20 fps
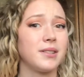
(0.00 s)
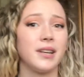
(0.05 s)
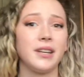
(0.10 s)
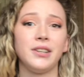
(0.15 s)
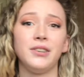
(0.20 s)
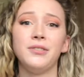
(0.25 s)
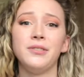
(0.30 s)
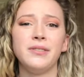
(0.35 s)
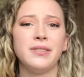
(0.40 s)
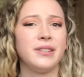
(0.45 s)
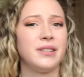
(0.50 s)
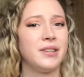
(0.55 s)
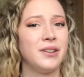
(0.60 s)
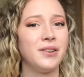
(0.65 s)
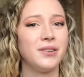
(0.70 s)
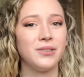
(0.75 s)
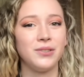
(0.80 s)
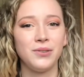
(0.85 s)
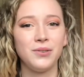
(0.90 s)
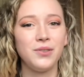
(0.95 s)
Like, you can
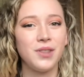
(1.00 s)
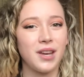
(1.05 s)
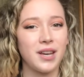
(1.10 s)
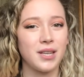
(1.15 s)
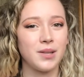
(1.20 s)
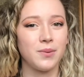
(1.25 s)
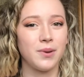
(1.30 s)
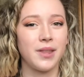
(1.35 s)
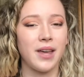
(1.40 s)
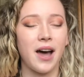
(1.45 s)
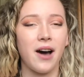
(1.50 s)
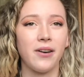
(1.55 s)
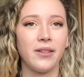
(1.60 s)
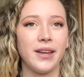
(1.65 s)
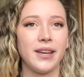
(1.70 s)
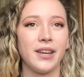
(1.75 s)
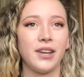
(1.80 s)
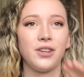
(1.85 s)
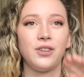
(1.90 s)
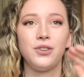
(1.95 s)
still do this without
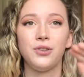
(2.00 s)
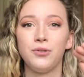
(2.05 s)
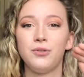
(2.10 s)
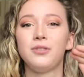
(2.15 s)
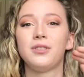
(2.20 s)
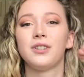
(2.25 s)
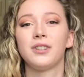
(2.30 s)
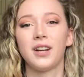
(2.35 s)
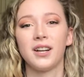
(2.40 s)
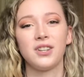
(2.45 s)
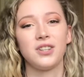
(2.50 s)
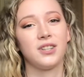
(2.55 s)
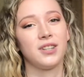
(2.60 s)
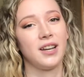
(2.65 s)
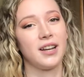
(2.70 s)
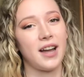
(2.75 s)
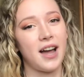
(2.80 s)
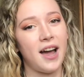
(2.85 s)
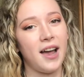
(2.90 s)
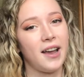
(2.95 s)
like a huge collection
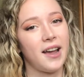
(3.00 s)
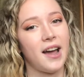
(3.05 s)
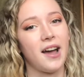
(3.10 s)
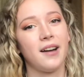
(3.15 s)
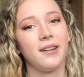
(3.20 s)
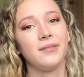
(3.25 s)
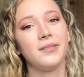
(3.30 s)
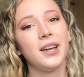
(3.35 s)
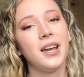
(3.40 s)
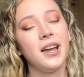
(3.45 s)
like I have.